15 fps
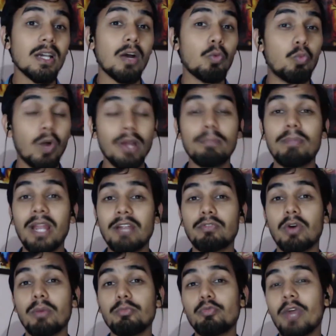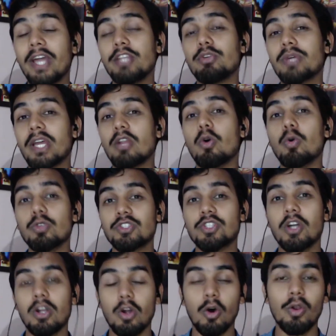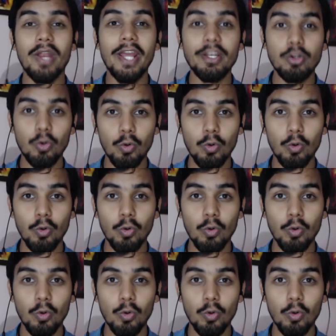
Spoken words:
one platform where you can host your online